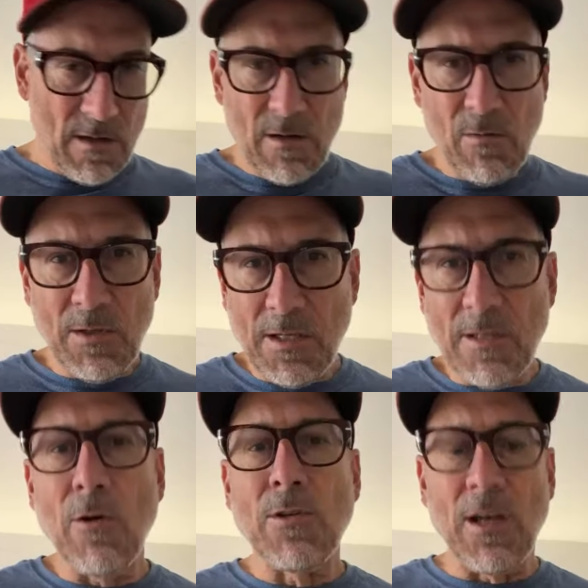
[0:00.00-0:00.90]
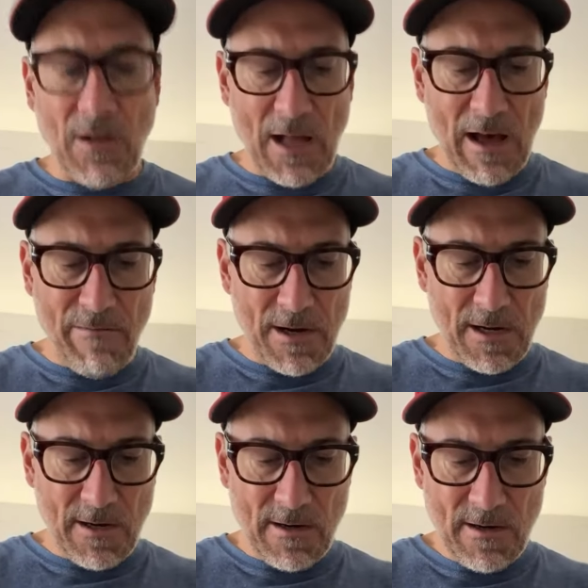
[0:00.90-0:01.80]
What's this hotel have in
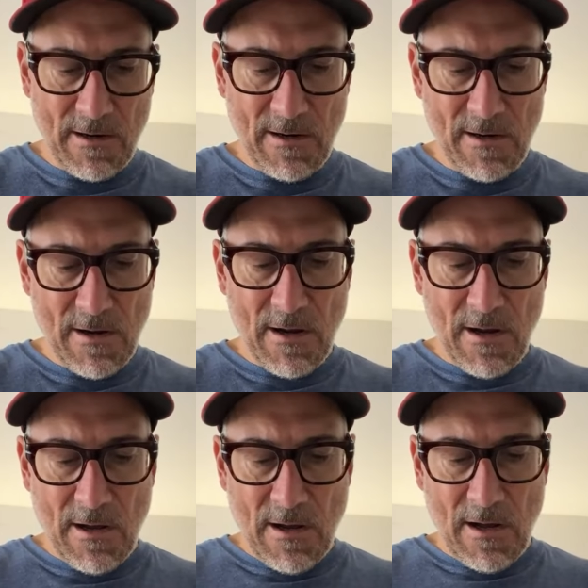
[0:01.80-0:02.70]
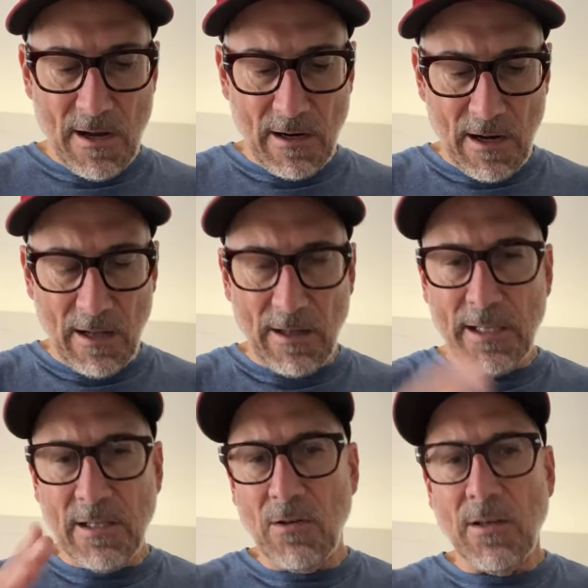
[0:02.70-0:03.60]
it? I like
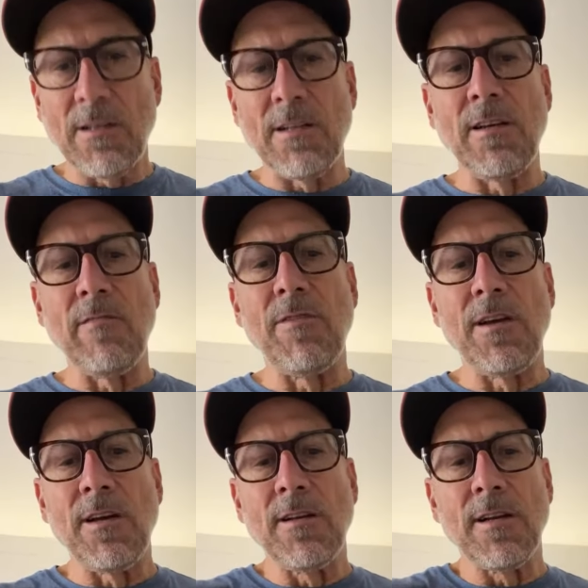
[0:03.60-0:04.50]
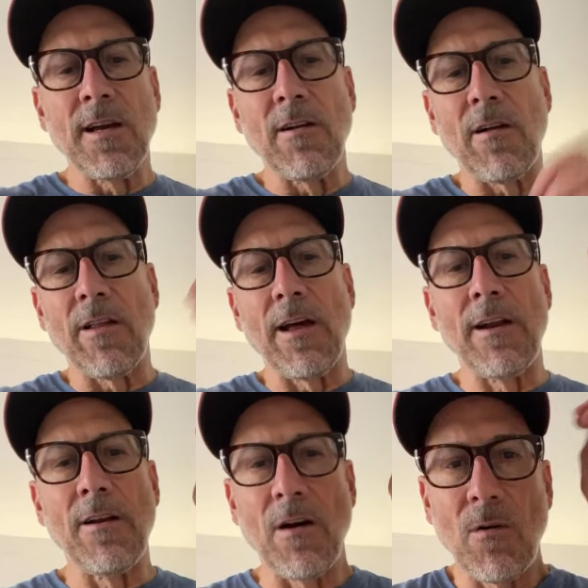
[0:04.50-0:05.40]
to look at the TV to get all that.
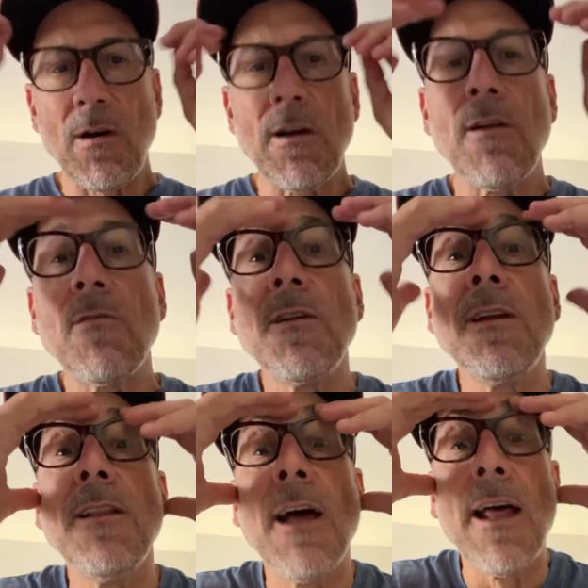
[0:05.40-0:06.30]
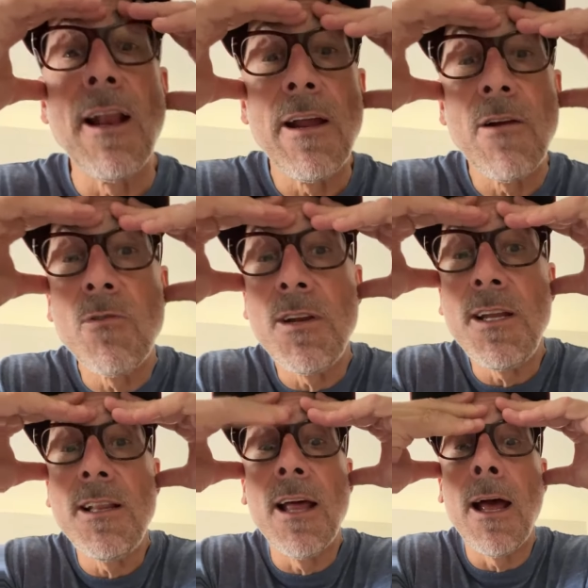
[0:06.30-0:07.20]
No, I don't need that. I don't
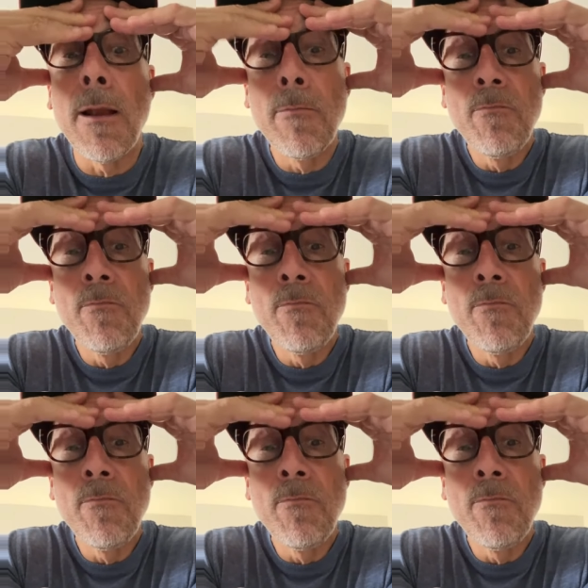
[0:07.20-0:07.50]
need that.